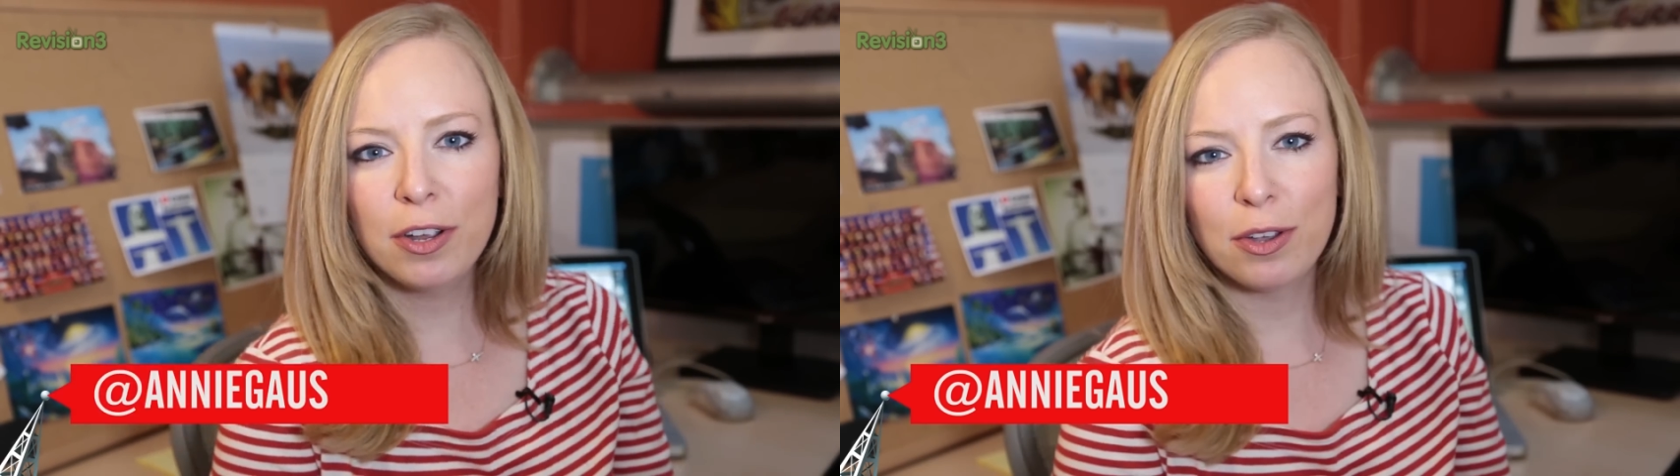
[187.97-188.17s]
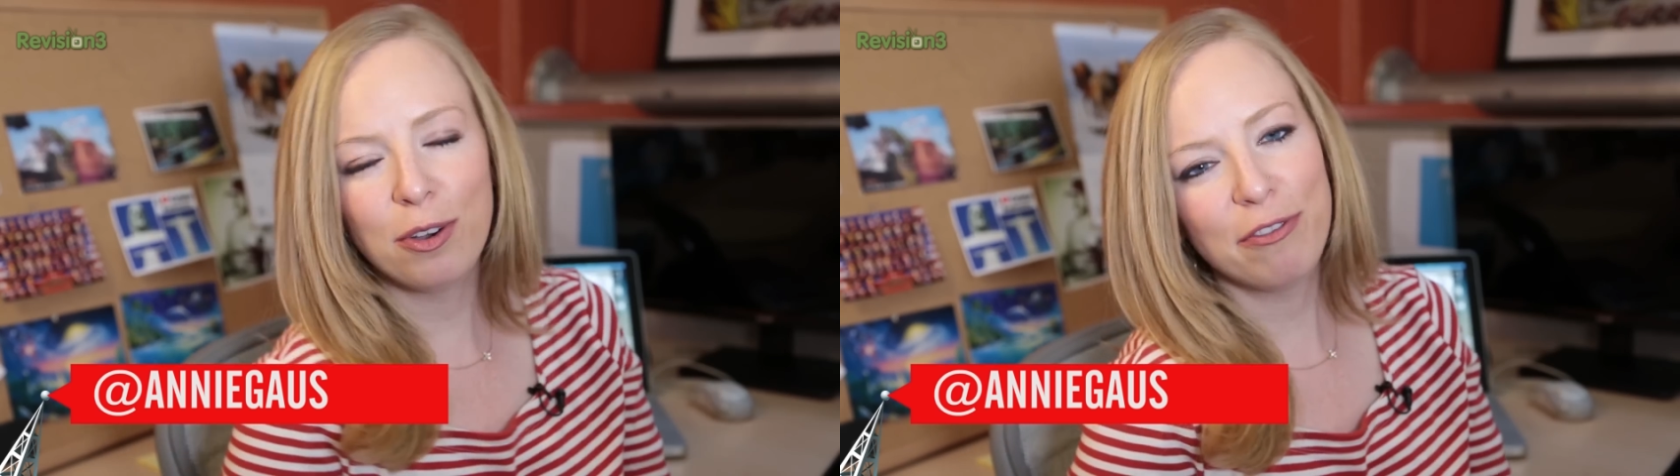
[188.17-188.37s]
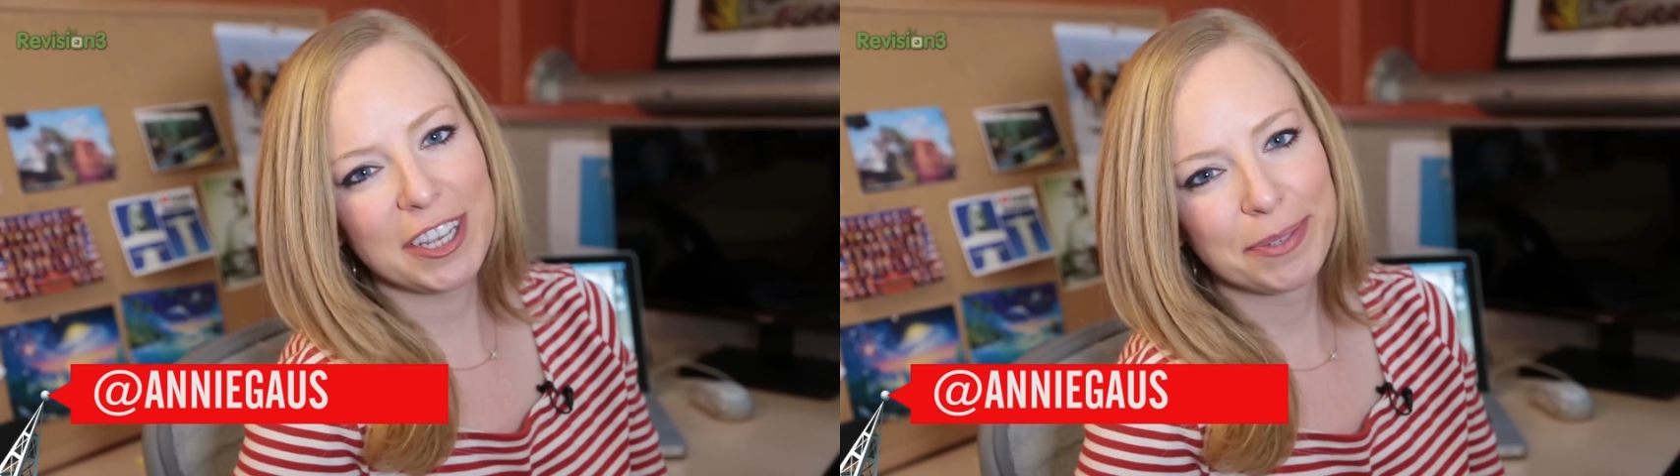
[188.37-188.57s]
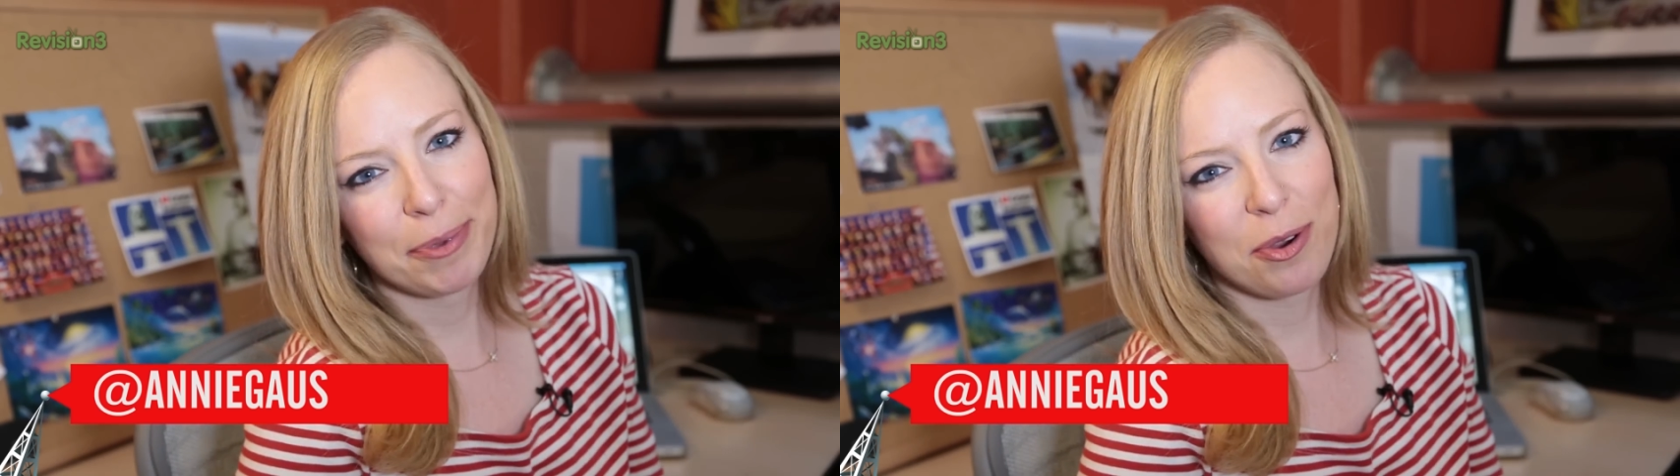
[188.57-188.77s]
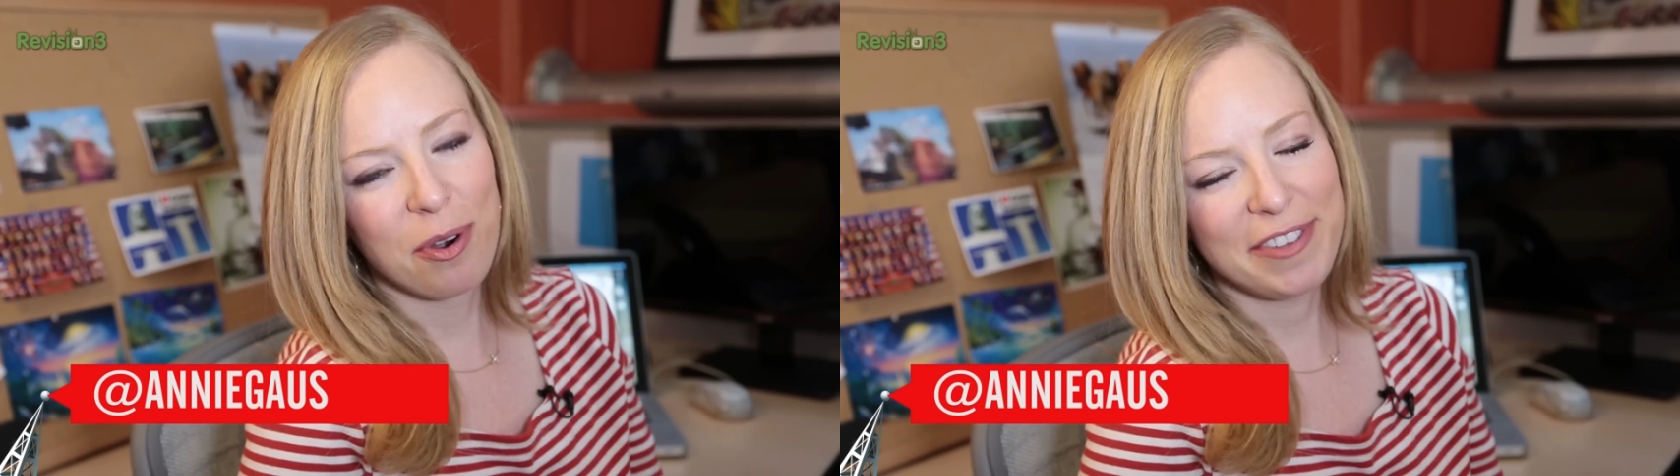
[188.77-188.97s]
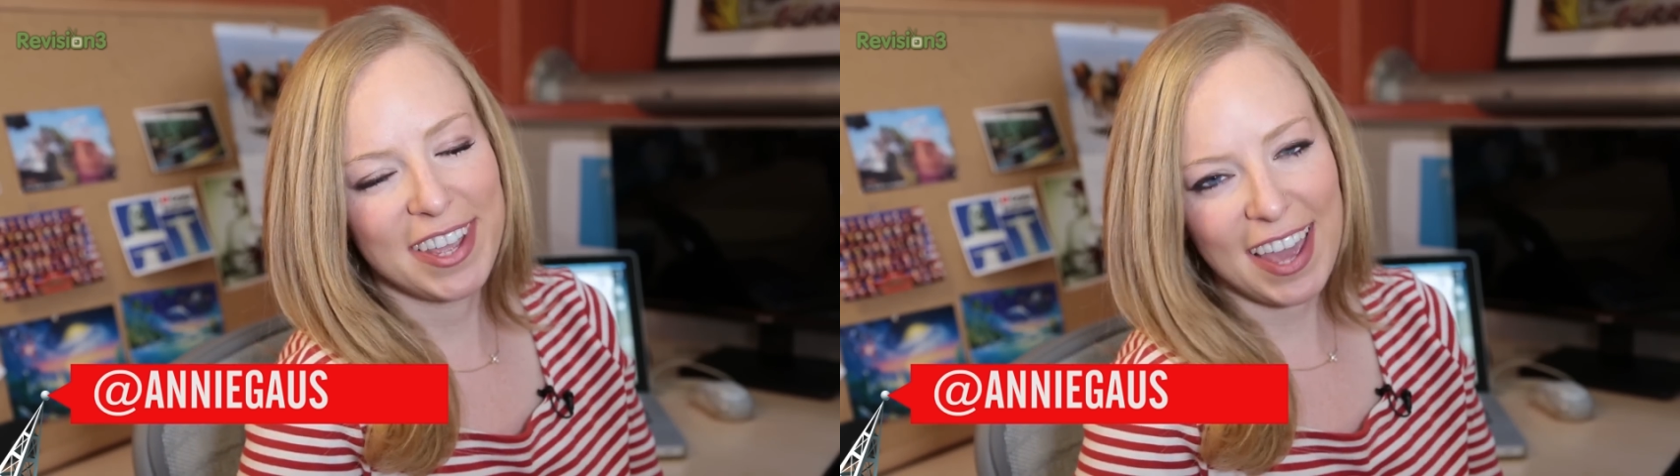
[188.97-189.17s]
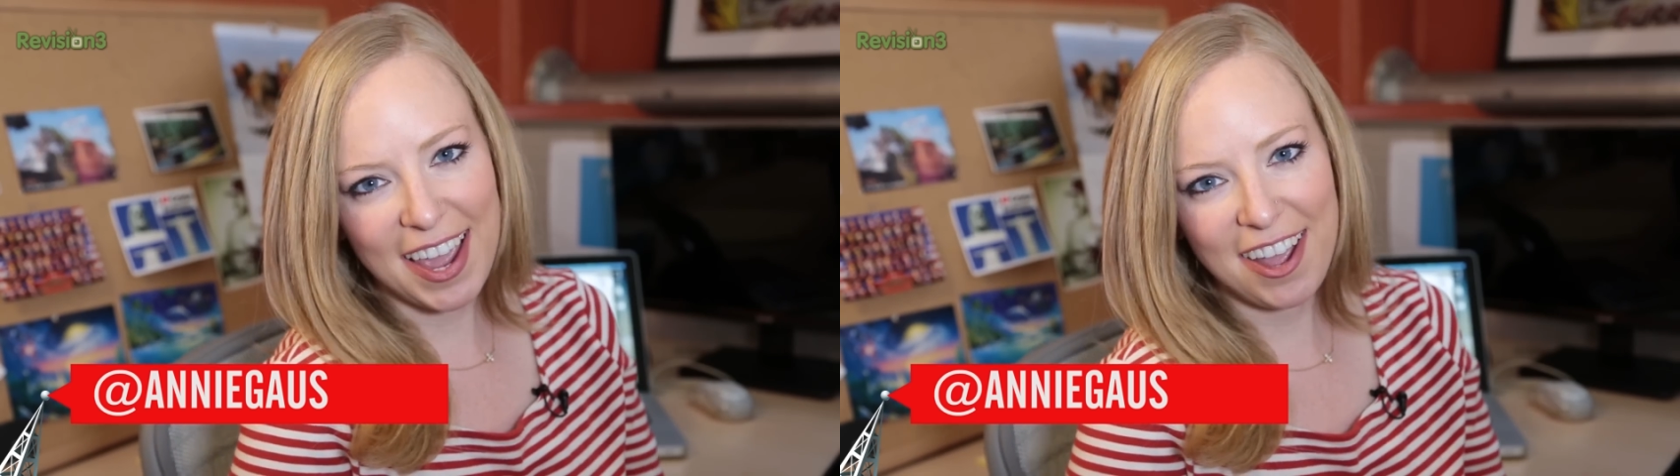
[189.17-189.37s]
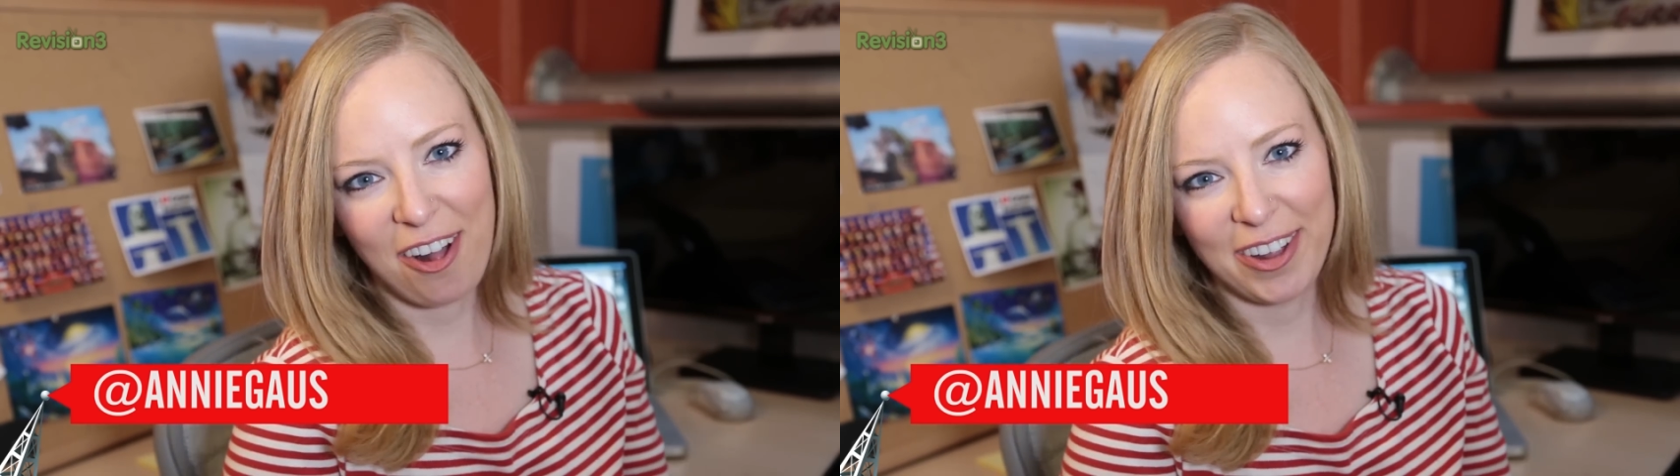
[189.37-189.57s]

Google, Facebook, or VK.